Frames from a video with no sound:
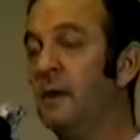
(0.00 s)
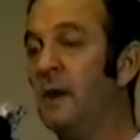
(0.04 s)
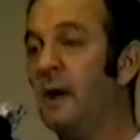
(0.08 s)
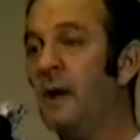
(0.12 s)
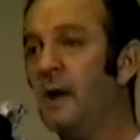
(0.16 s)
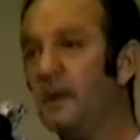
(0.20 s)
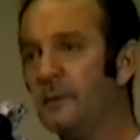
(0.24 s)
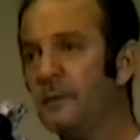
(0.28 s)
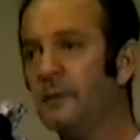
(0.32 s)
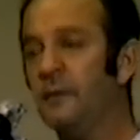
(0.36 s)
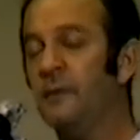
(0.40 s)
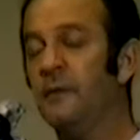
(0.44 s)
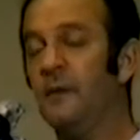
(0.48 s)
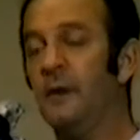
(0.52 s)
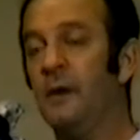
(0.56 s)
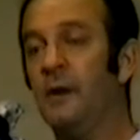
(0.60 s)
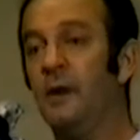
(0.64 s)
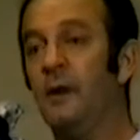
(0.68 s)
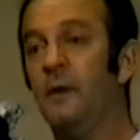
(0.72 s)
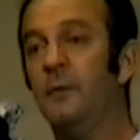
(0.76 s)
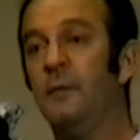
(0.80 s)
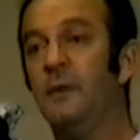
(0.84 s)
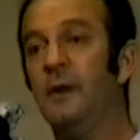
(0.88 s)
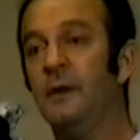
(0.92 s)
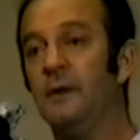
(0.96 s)
other than
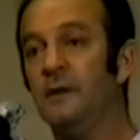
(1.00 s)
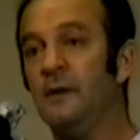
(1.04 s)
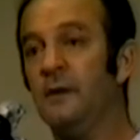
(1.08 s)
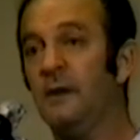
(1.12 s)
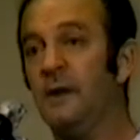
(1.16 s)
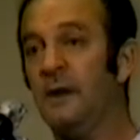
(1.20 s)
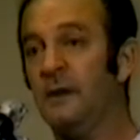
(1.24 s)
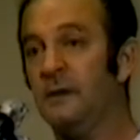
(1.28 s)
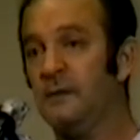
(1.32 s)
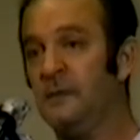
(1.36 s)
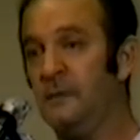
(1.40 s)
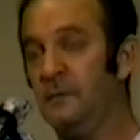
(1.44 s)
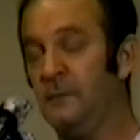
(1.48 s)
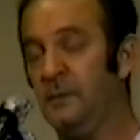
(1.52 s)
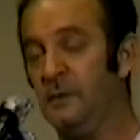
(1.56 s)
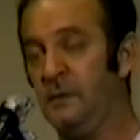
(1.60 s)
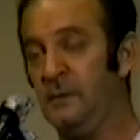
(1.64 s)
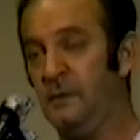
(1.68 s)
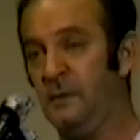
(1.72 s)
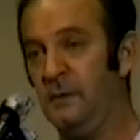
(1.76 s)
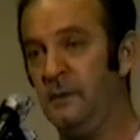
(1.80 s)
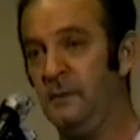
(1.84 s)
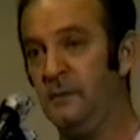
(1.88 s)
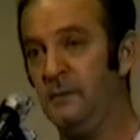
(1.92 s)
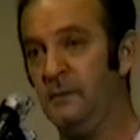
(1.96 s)
our mental
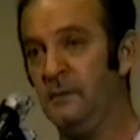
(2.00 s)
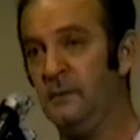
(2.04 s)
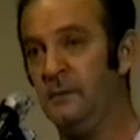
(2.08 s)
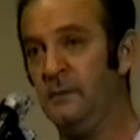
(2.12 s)
activity,